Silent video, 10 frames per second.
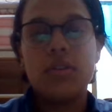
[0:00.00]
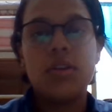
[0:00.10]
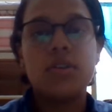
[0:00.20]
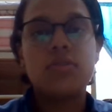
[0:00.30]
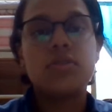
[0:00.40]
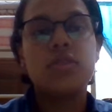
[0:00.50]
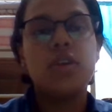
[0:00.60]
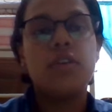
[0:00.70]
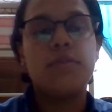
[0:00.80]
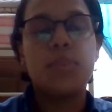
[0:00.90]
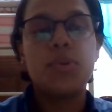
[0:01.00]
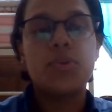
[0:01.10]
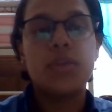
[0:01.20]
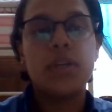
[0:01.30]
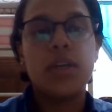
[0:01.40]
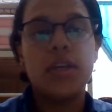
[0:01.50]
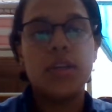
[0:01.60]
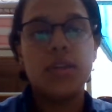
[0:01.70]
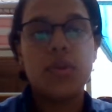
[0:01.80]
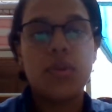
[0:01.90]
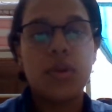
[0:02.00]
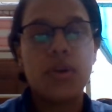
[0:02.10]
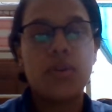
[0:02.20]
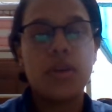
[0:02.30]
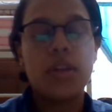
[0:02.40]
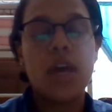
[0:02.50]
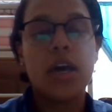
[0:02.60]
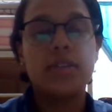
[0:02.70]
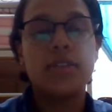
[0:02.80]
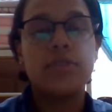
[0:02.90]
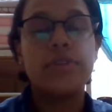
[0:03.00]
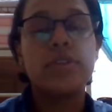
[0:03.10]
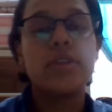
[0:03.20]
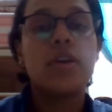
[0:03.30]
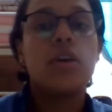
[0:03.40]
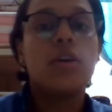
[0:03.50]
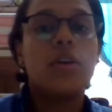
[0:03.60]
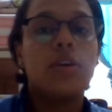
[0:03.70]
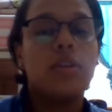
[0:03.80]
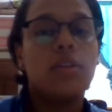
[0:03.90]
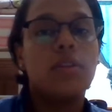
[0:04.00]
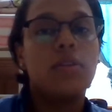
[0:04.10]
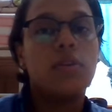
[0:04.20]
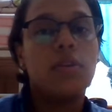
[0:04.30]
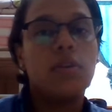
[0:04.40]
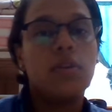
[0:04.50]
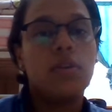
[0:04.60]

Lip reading: The industry of poultry in North Carolina has increased in the